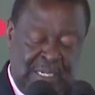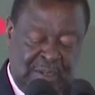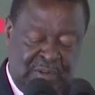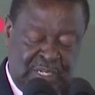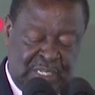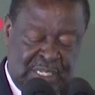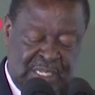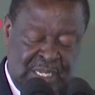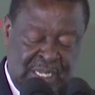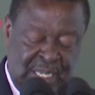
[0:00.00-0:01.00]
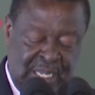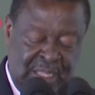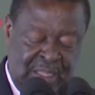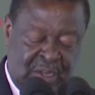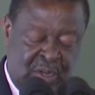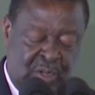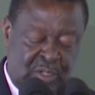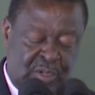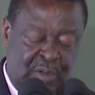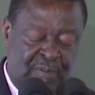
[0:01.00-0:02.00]
increase in the
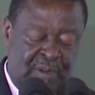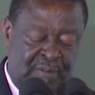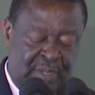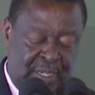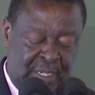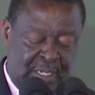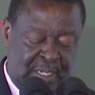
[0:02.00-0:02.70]
cost of living.